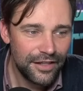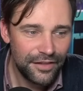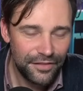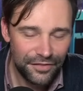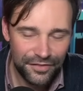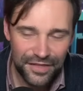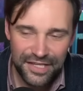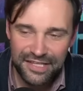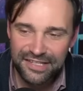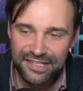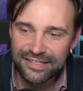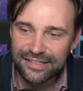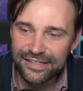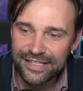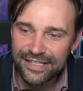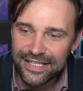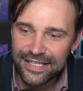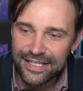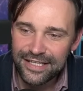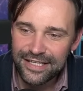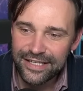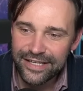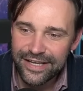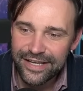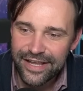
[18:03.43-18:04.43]
This
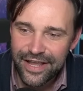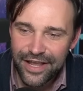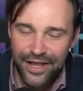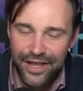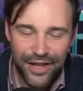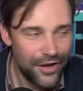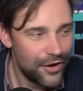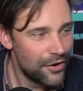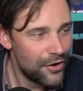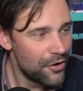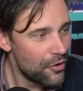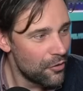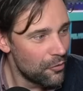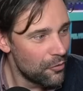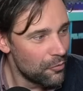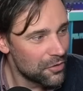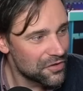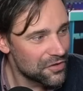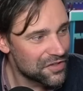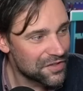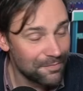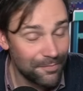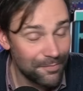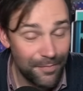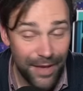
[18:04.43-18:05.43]
leak
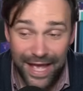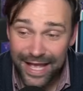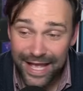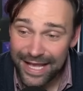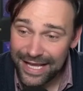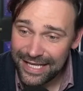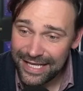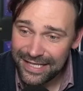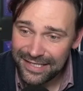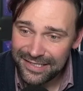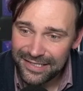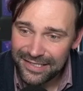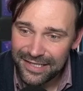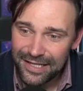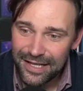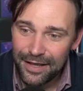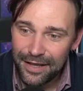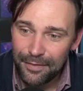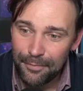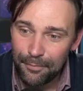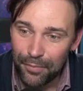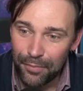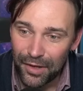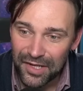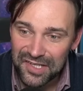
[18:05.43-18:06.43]
was made
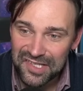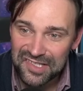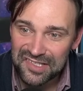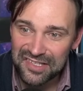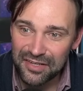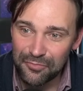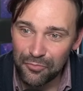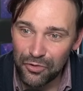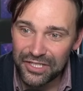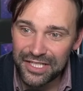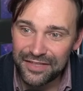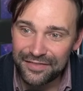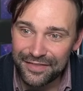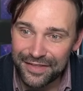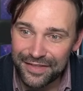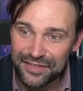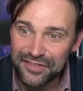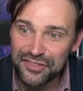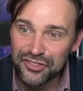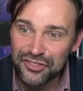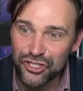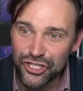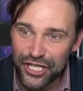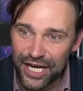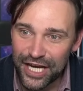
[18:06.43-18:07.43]
by someone in
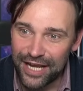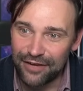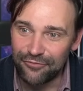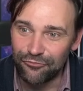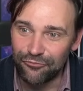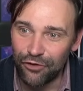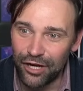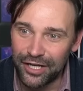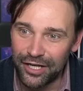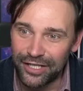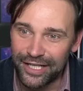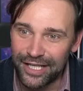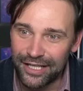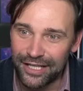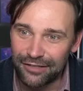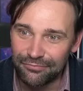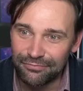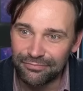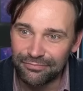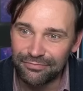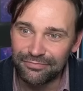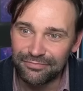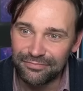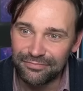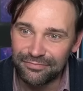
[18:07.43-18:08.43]
this chat right now.
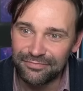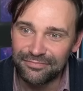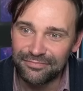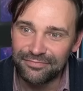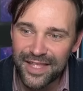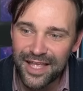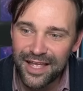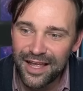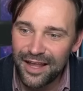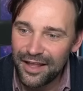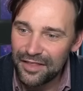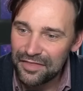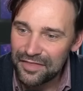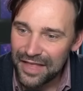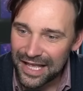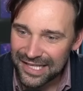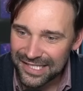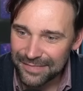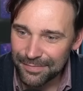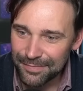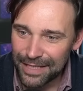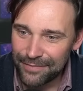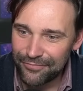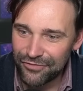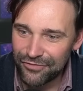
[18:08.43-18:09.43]

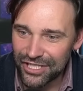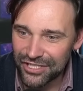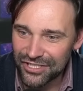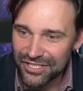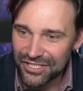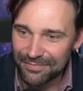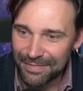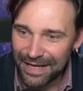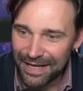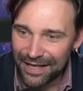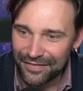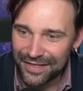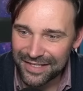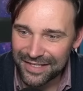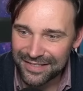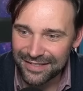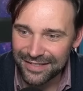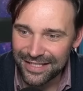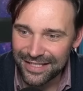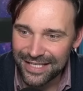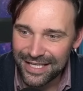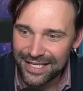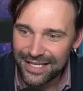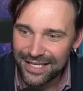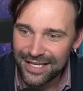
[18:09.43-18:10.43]
That's my prediction about this
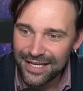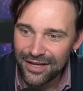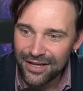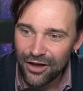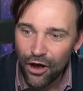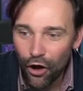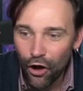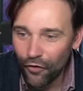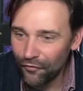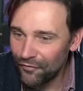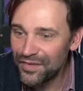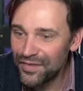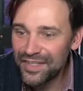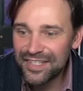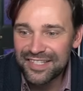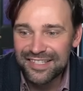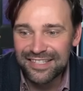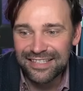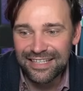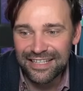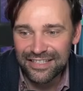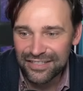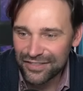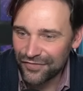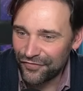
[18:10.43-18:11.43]
leak.
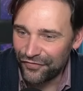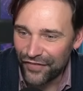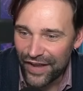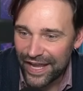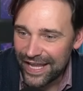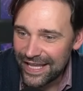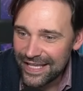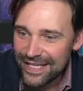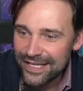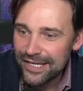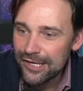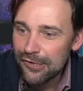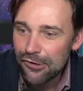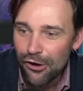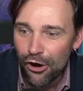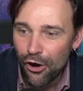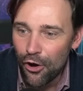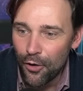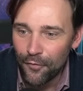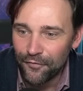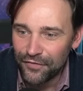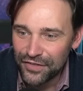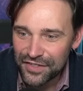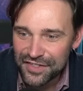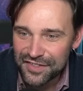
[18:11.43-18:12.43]
Obviously, it's fake.
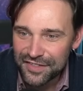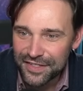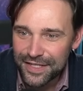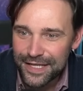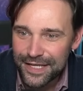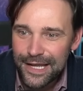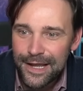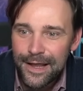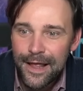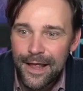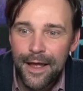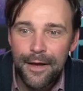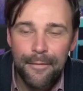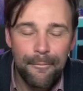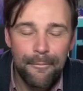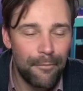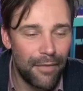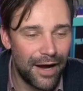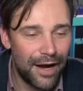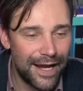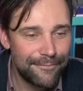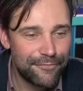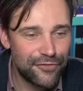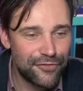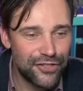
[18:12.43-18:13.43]
Obviously.
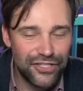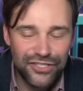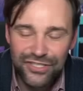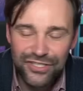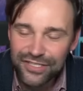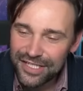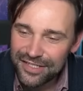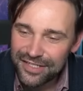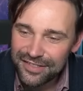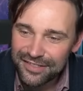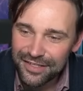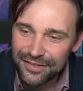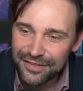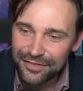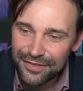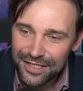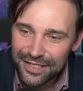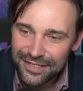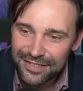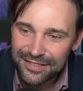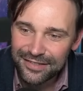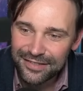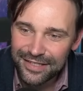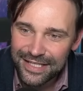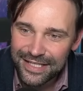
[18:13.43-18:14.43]
My prediction is that
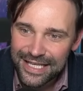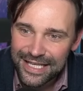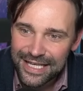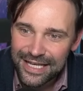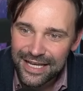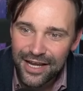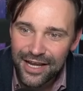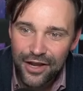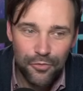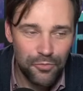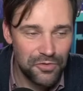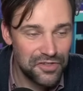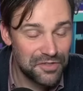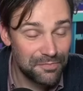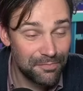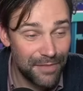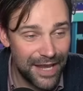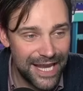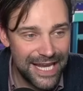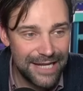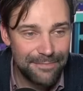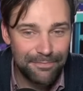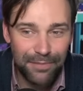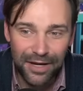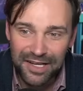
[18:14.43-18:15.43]
this leak was
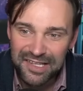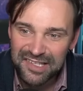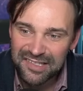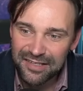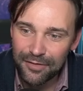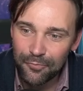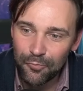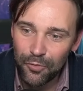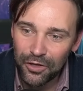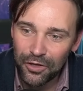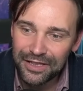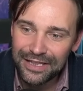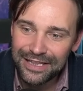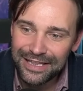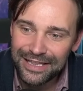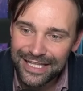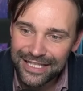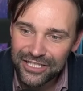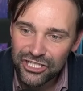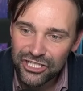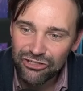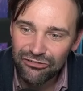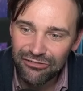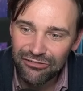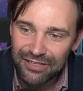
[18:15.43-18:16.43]
made by someone
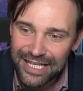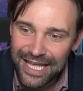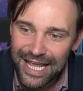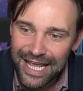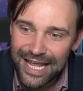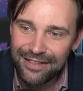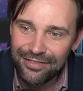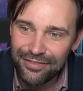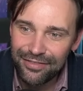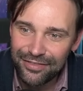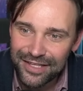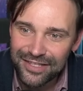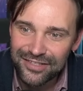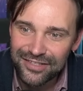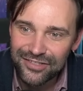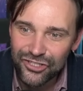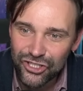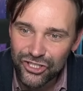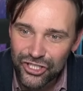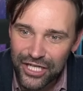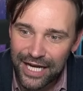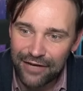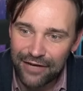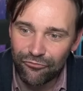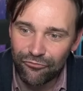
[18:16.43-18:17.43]
literally in this
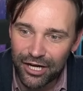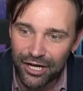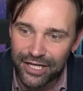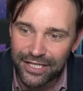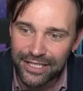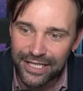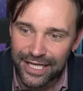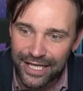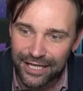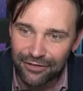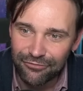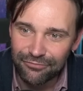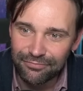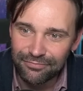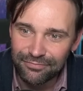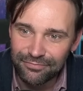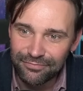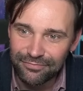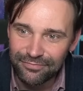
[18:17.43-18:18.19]
chat right now.